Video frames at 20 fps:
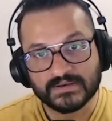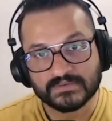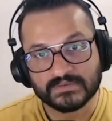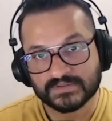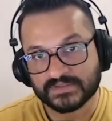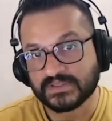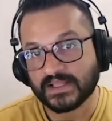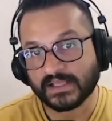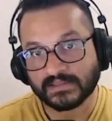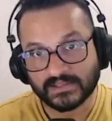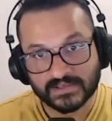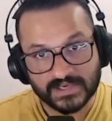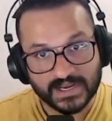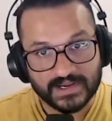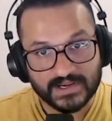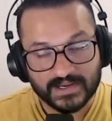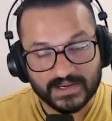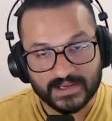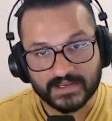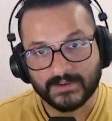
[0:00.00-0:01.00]
It's like the
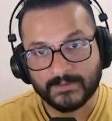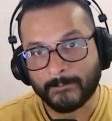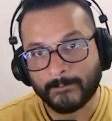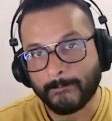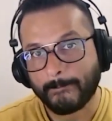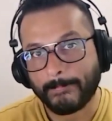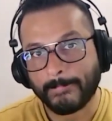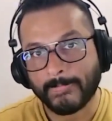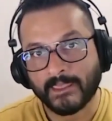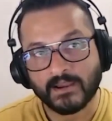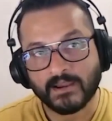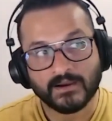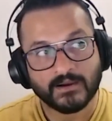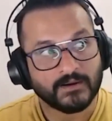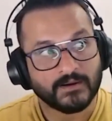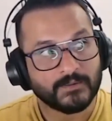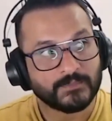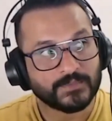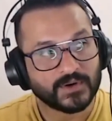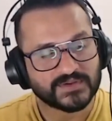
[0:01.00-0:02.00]
10-day
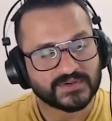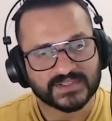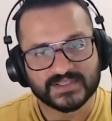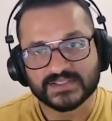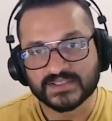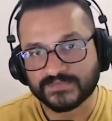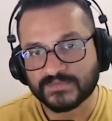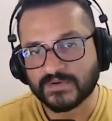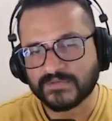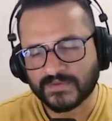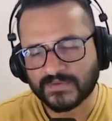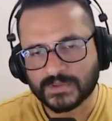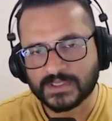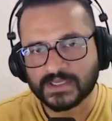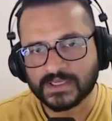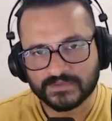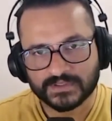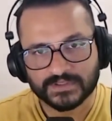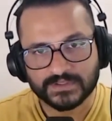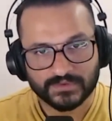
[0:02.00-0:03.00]
process. If you're
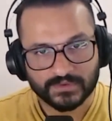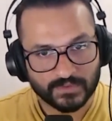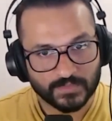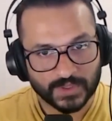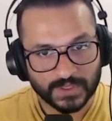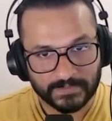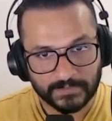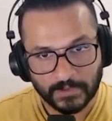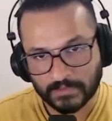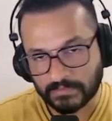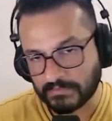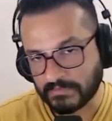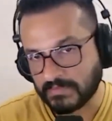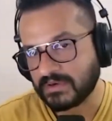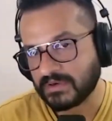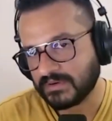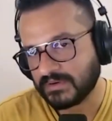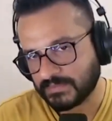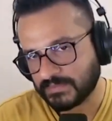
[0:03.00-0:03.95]
familiar with, what I'm talking about.